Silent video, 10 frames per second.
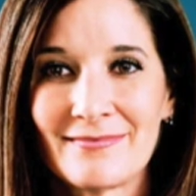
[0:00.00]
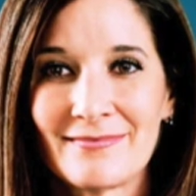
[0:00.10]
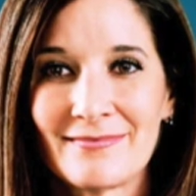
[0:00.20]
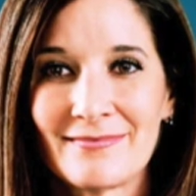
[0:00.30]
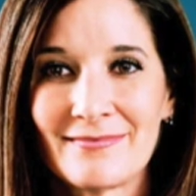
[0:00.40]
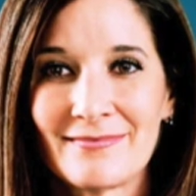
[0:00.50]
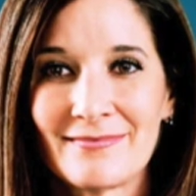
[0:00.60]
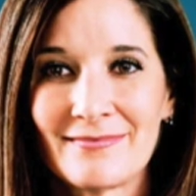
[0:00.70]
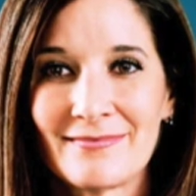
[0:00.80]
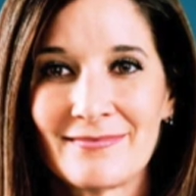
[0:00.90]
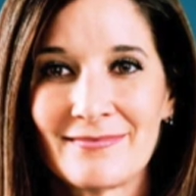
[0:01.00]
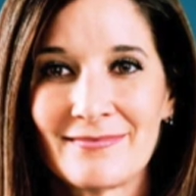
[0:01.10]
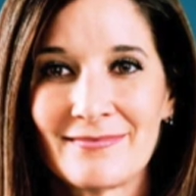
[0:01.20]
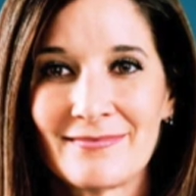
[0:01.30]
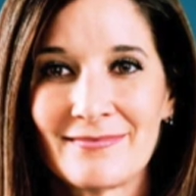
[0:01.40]

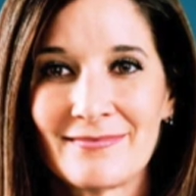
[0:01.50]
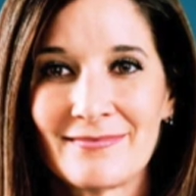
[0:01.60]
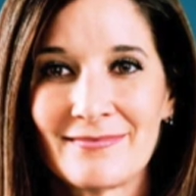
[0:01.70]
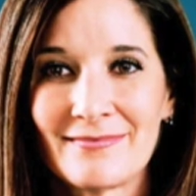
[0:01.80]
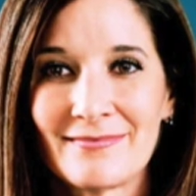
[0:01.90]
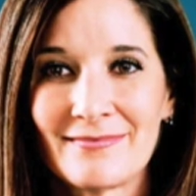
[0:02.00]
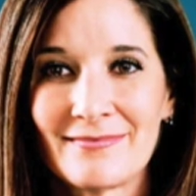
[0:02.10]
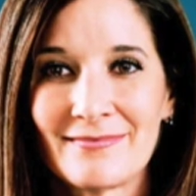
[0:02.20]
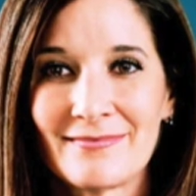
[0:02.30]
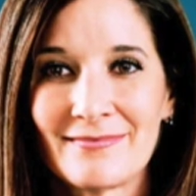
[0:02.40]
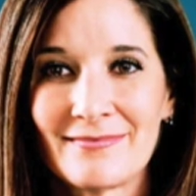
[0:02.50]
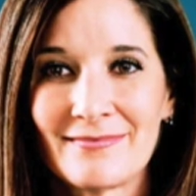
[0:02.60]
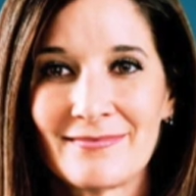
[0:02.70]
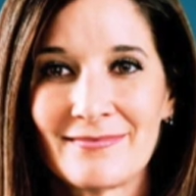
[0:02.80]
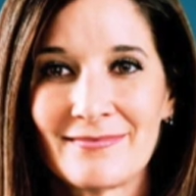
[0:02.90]

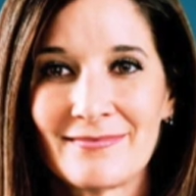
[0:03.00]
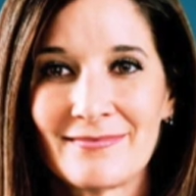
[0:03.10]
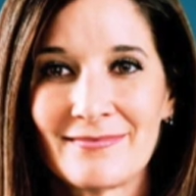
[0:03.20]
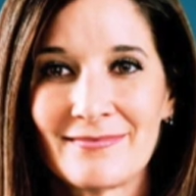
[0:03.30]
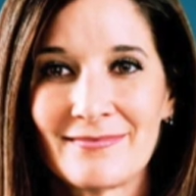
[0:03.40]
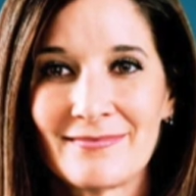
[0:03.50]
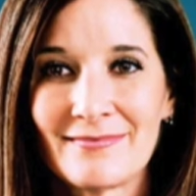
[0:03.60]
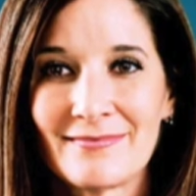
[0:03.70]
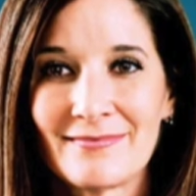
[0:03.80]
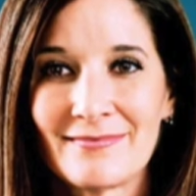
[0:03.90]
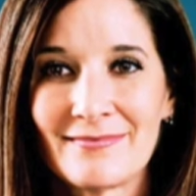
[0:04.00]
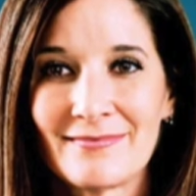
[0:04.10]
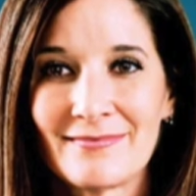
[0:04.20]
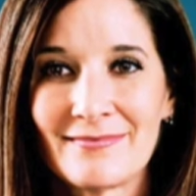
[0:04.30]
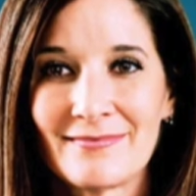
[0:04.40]

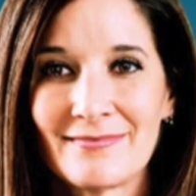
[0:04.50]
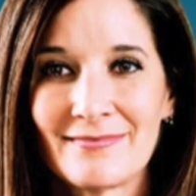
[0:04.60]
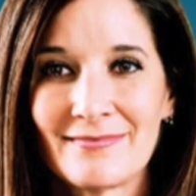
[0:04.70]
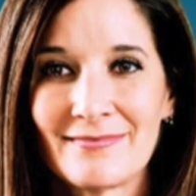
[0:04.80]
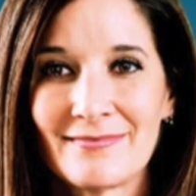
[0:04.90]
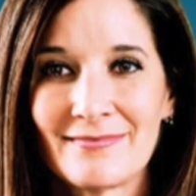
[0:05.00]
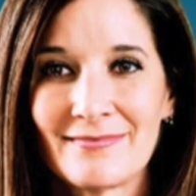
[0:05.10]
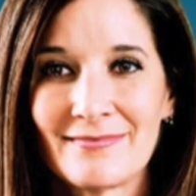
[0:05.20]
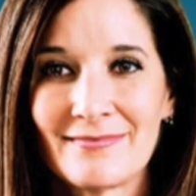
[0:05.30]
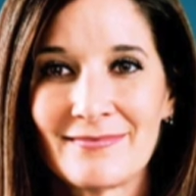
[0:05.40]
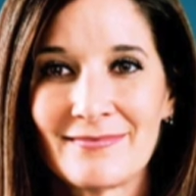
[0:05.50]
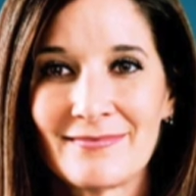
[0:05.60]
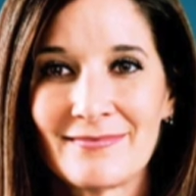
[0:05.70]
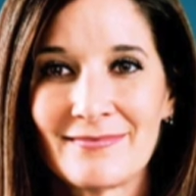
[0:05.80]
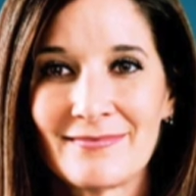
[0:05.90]

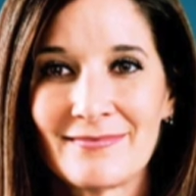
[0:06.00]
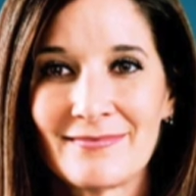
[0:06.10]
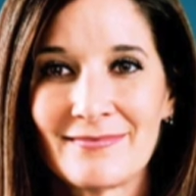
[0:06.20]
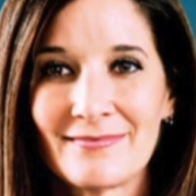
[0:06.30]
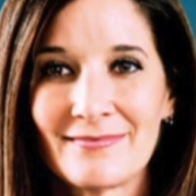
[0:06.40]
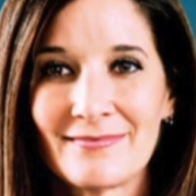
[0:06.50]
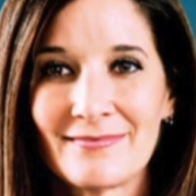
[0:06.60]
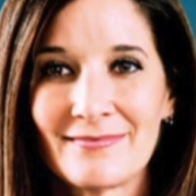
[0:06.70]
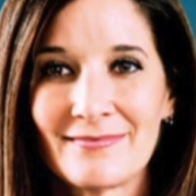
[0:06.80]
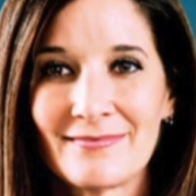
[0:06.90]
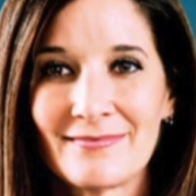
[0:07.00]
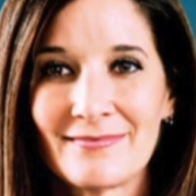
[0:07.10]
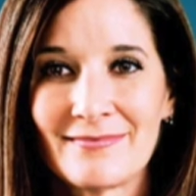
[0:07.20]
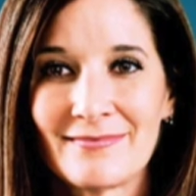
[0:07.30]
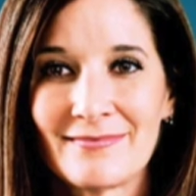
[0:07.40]

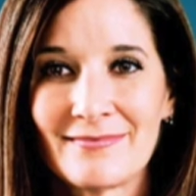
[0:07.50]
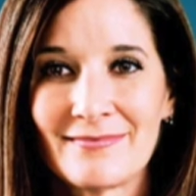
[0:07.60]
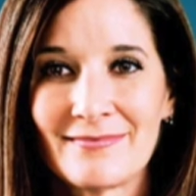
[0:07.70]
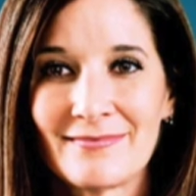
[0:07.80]
[no speech]